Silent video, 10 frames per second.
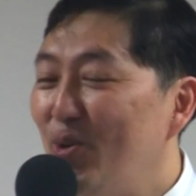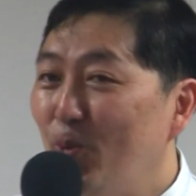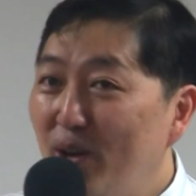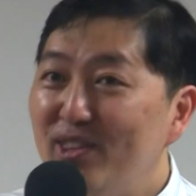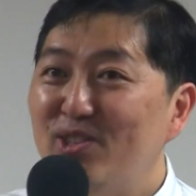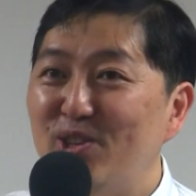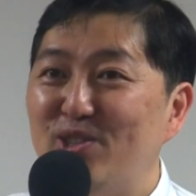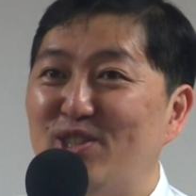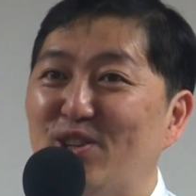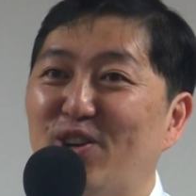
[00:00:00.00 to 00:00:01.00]
What do you
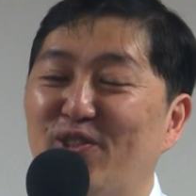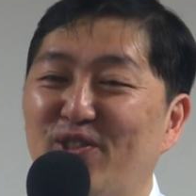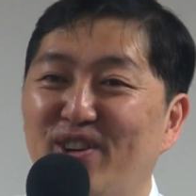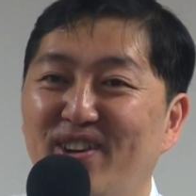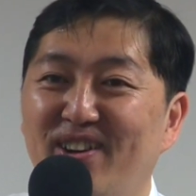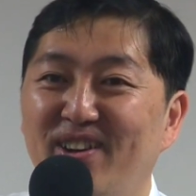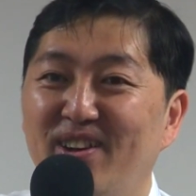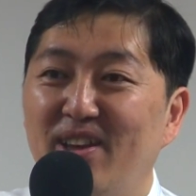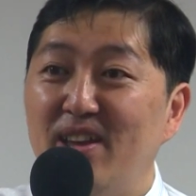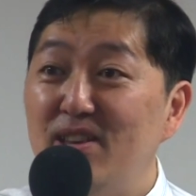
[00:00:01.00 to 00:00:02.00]
deserve?
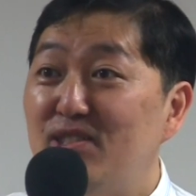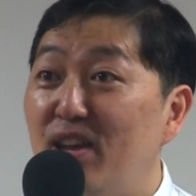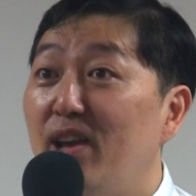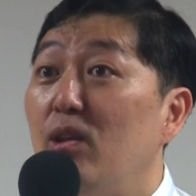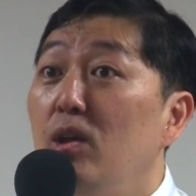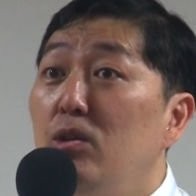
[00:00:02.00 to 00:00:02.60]
And he said,